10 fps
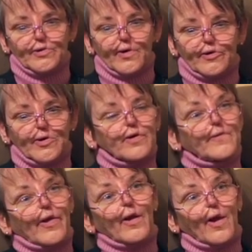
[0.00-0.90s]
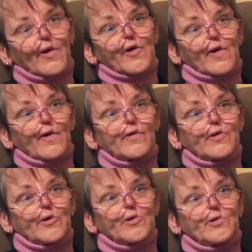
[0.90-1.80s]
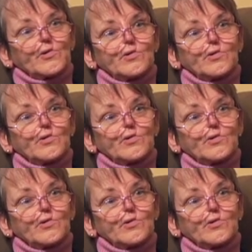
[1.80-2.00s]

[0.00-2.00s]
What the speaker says: I took the medication to